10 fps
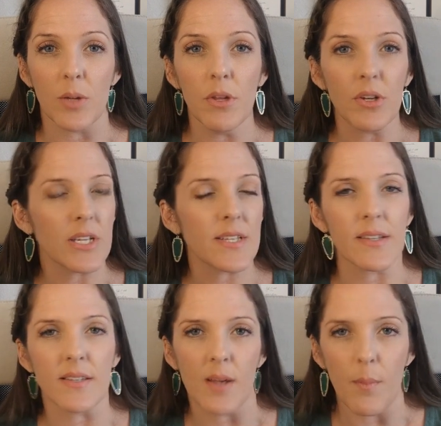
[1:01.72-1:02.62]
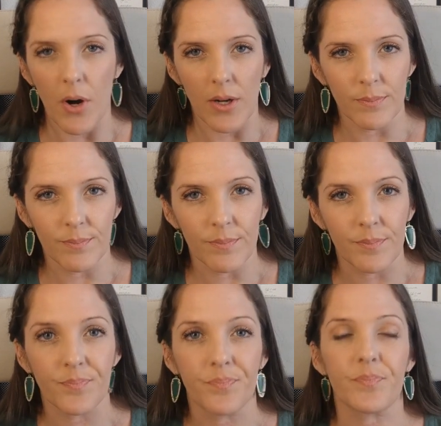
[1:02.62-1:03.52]
communities and some aren't.
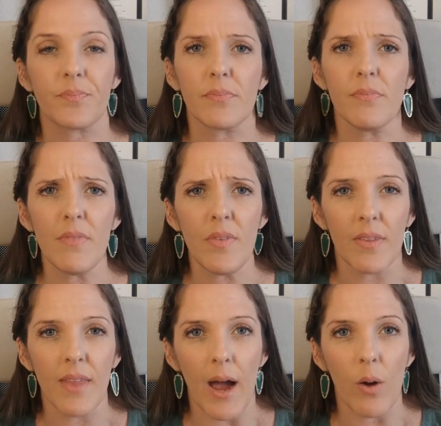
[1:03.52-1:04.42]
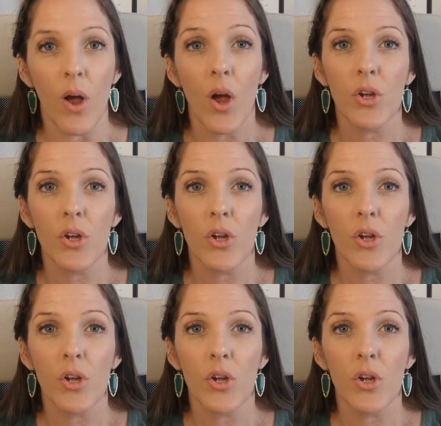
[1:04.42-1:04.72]
Now,